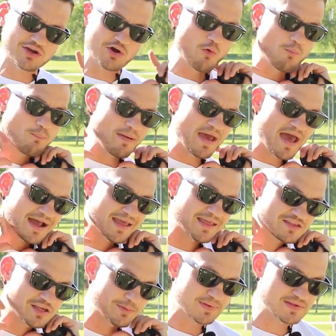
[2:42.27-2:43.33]
to go back
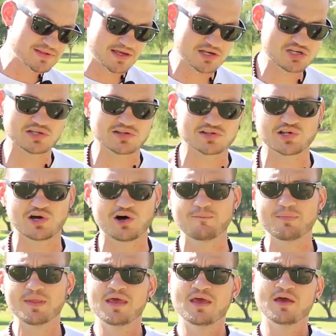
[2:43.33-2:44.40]
into position.
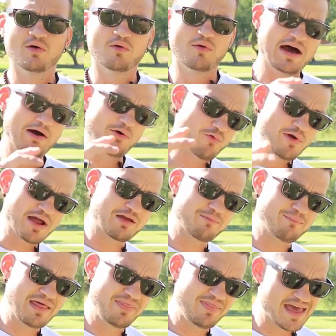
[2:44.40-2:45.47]
So I would
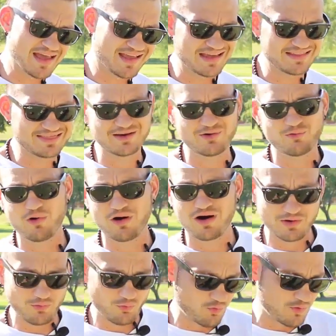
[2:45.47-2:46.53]
recommend that. Get the
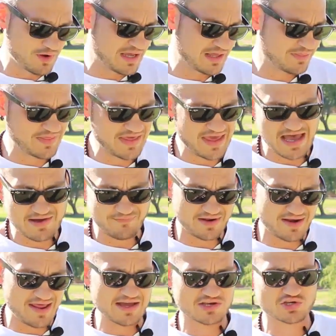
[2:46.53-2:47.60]
one with, they have
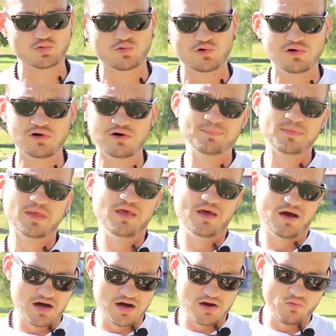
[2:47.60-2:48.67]
an actual,
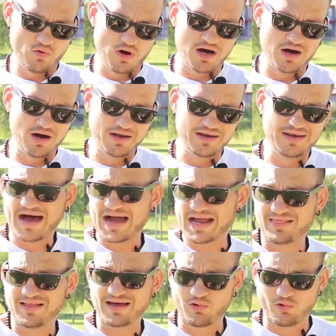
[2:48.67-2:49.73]
a
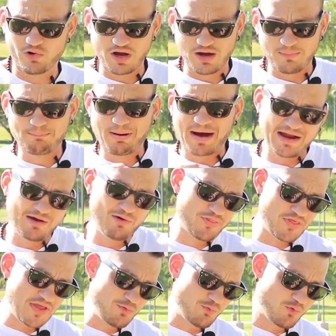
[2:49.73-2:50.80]
nylon or a
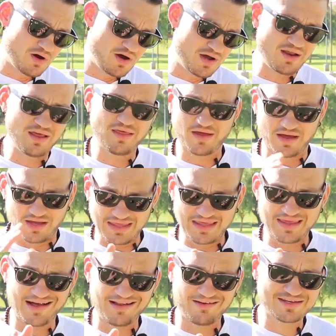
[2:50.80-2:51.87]
biothane one,
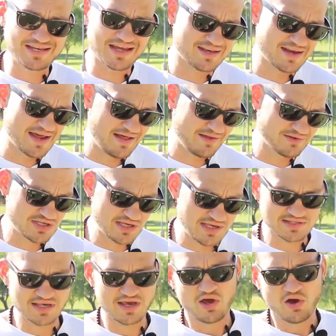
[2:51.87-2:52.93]
e-collar
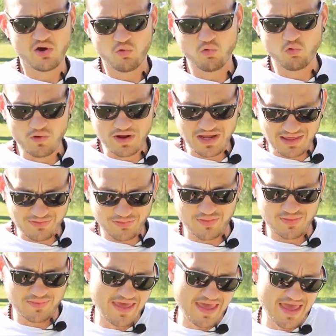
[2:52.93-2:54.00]
technologies,
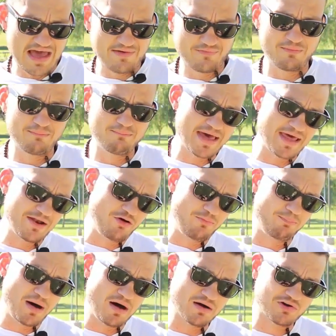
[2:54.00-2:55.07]
with, they have a metal
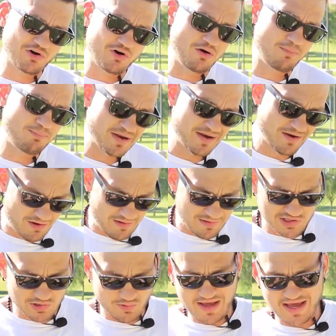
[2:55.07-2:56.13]
buckle, but it
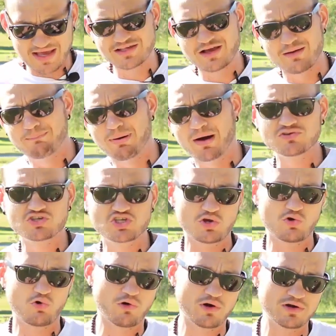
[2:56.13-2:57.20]
also has a
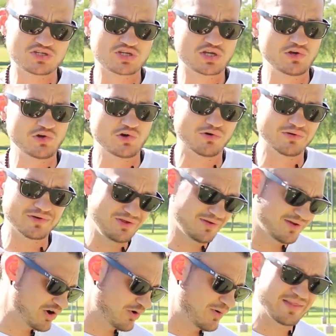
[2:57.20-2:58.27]
bungee cord too. You
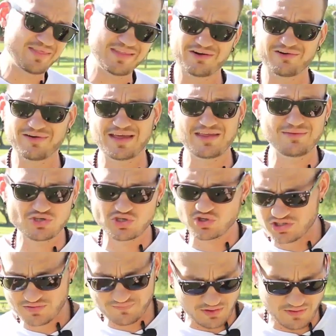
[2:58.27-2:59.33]
can go on the internet
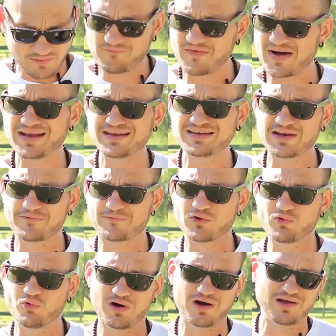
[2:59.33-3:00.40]
and you can find
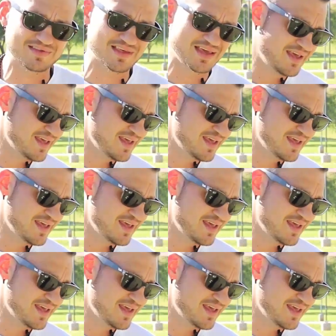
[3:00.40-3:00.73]
different ones.